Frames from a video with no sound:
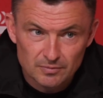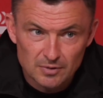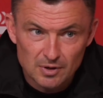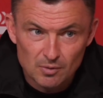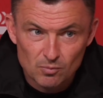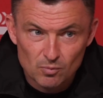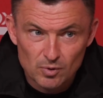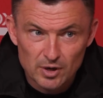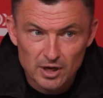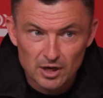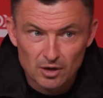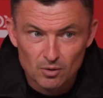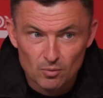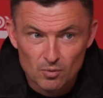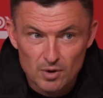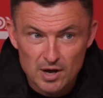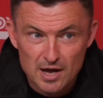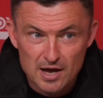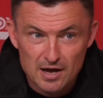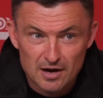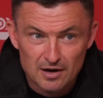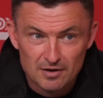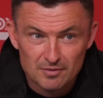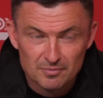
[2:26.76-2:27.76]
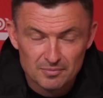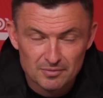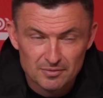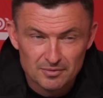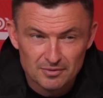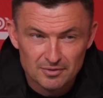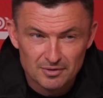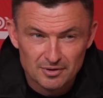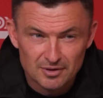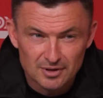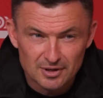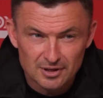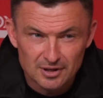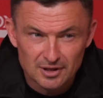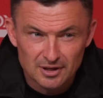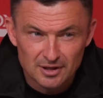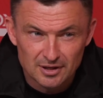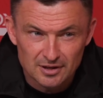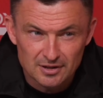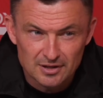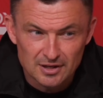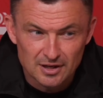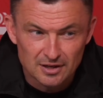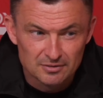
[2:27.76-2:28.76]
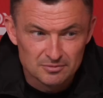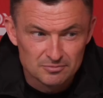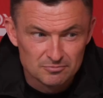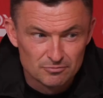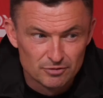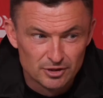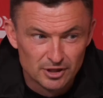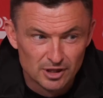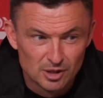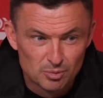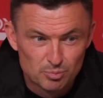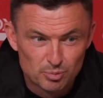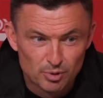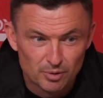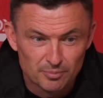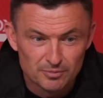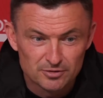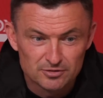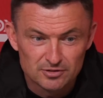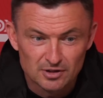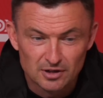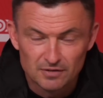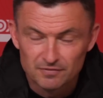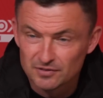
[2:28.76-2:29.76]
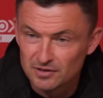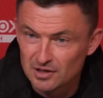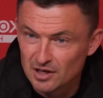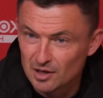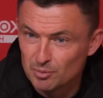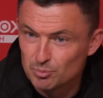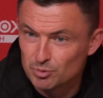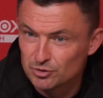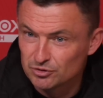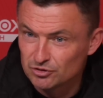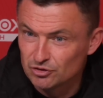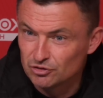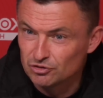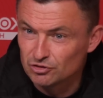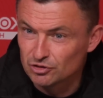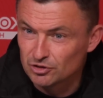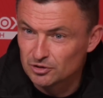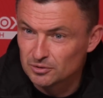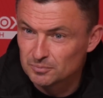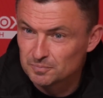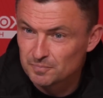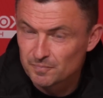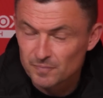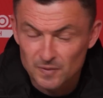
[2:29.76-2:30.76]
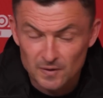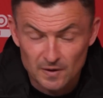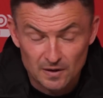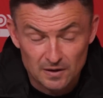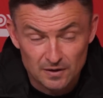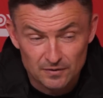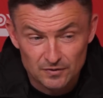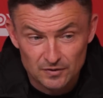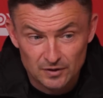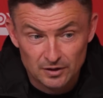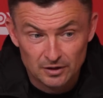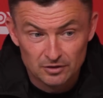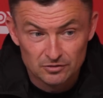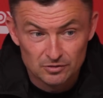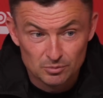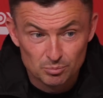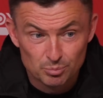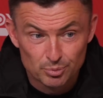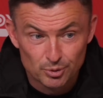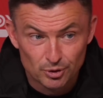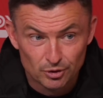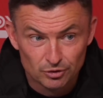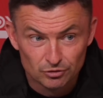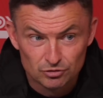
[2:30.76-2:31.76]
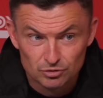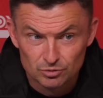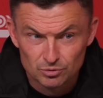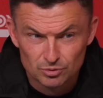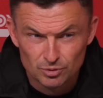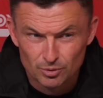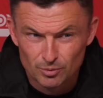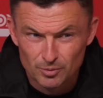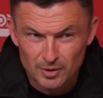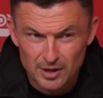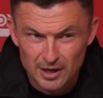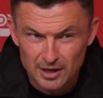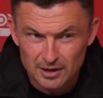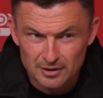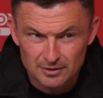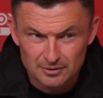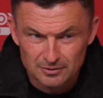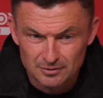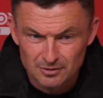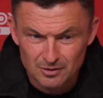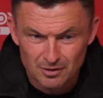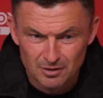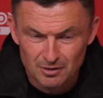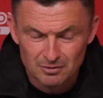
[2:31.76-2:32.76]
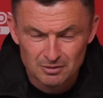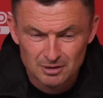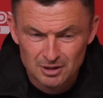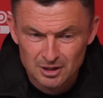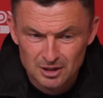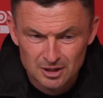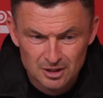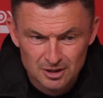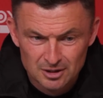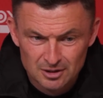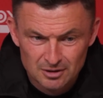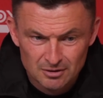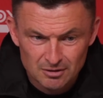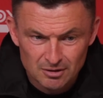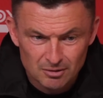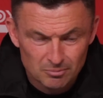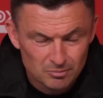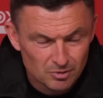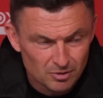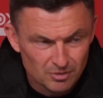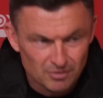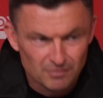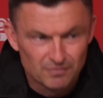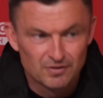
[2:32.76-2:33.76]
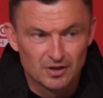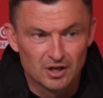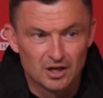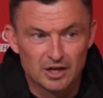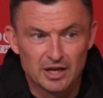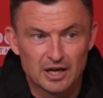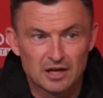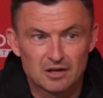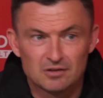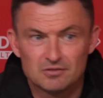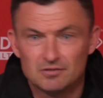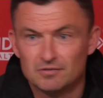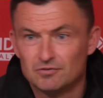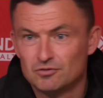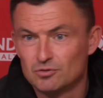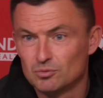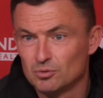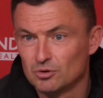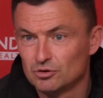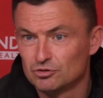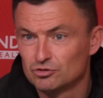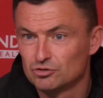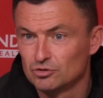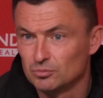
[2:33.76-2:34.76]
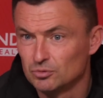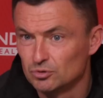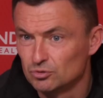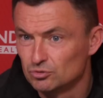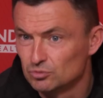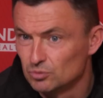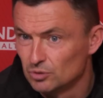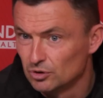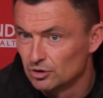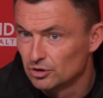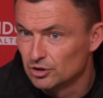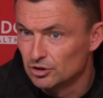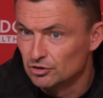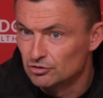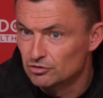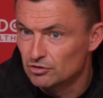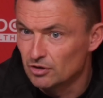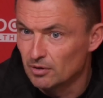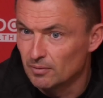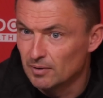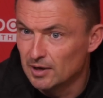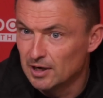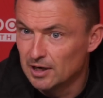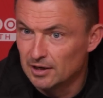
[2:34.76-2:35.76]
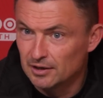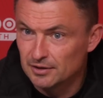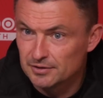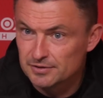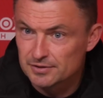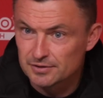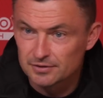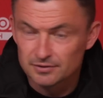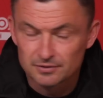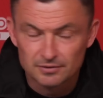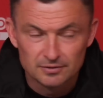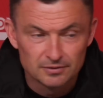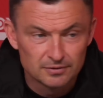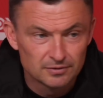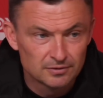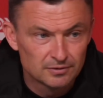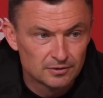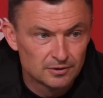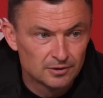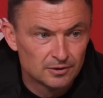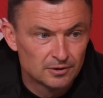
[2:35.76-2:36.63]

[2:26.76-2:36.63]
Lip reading: I'm well aware and I can really put myself in their position, and I think it's important to do that, and I'm not going to feel negative towards someone who's working so hard, and